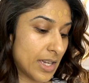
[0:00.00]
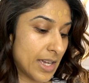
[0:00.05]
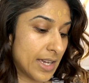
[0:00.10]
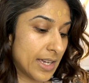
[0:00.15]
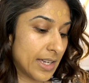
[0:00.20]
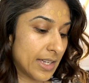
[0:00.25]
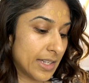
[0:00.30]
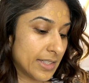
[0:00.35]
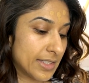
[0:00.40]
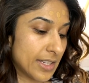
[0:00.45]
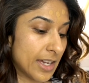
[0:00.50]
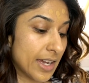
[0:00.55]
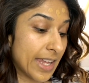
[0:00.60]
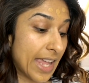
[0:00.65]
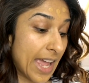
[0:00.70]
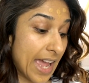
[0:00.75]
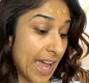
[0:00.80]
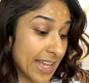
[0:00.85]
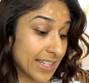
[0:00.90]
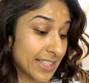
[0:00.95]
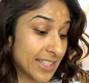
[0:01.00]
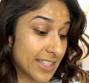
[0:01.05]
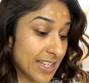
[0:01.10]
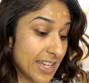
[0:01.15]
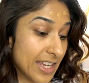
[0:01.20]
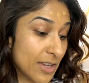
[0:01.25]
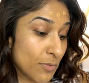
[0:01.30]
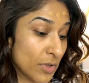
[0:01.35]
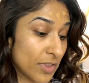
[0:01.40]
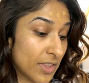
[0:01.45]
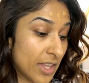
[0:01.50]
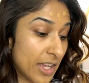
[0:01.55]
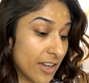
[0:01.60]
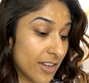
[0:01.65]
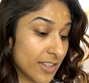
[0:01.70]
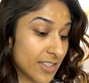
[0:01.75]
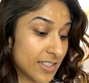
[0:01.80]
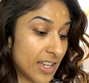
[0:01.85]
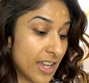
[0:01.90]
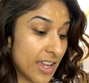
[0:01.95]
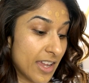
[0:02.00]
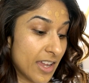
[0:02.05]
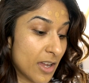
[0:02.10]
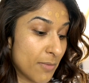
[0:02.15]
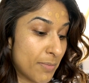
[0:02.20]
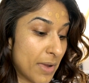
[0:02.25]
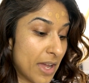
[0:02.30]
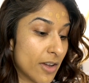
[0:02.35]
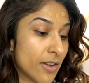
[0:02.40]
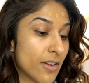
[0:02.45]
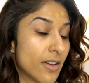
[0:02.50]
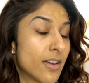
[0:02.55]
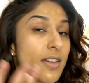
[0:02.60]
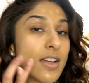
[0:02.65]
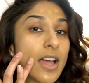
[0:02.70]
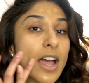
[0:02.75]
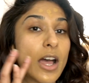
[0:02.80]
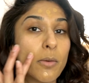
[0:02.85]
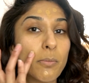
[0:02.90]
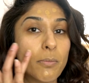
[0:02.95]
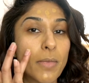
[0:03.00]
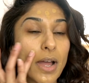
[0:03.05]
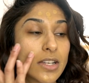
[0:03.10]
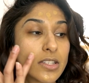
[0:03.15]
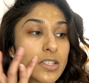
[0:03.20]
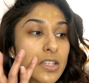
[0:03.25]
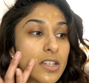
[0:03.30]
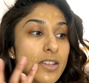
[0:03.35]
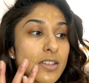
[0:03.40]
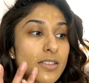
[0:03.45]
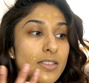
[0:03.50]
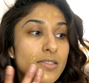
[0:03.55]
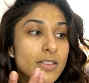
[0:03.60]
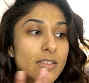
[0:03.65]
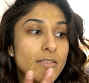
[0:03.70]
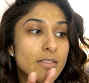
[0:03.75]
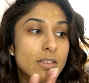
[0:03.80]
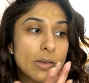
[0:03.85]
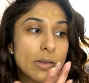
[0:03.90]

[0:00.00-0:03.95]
and I can see what they are saying about how matte it is,